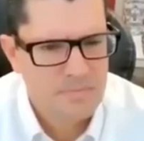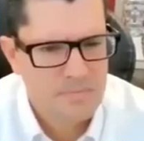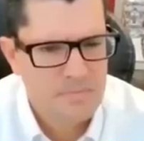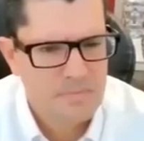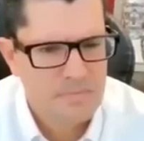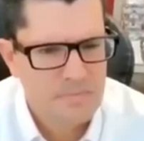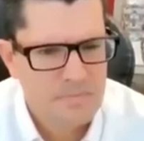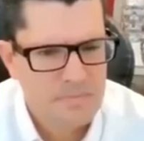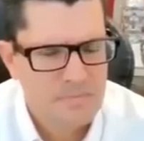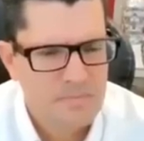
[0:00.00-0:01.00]

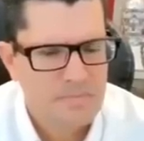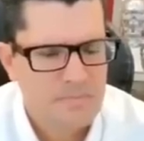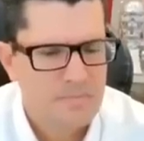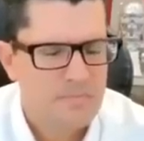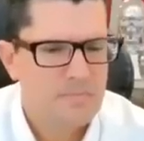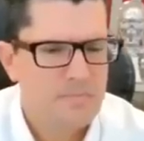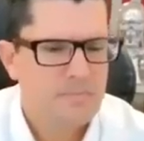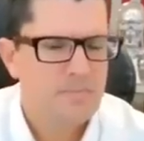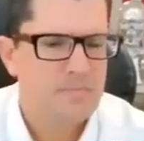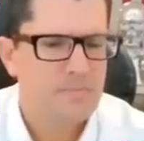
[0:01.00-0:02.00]

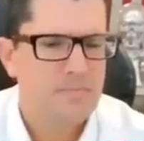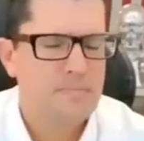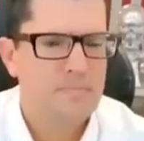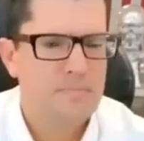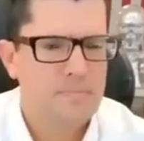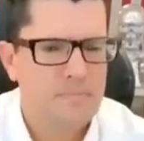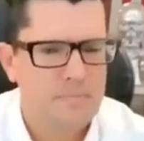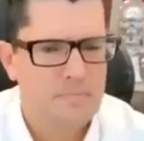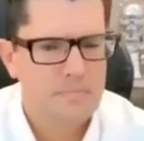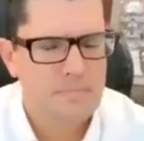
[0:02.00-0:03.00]

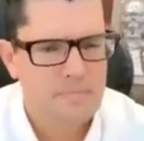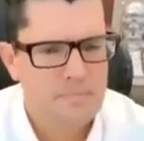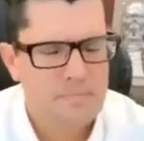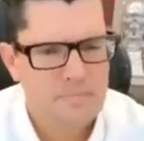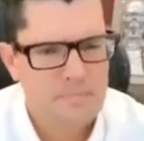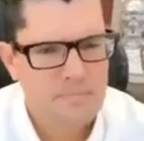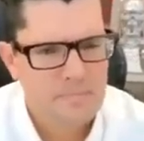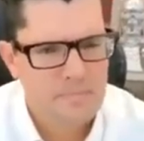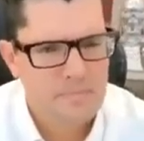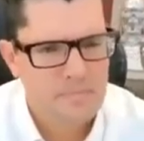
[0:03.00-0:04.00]

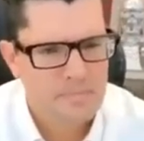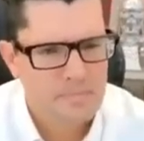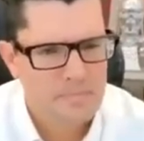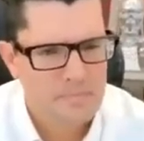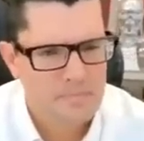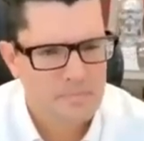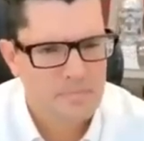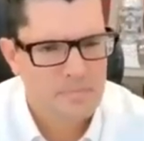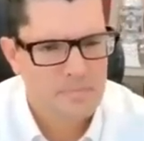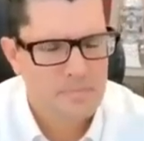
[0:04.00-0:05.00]

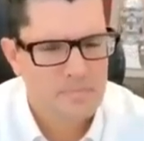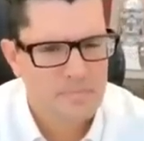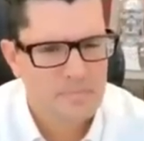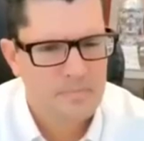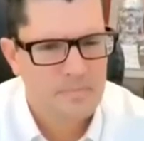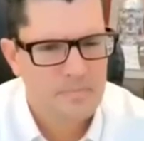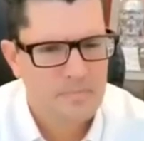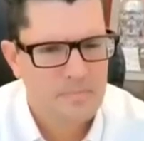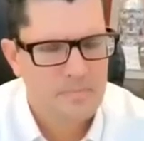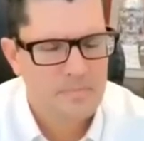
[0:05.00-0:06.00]

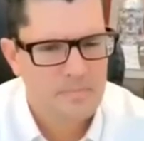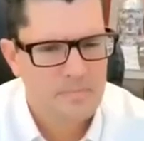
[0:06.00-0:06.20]
(not speaking)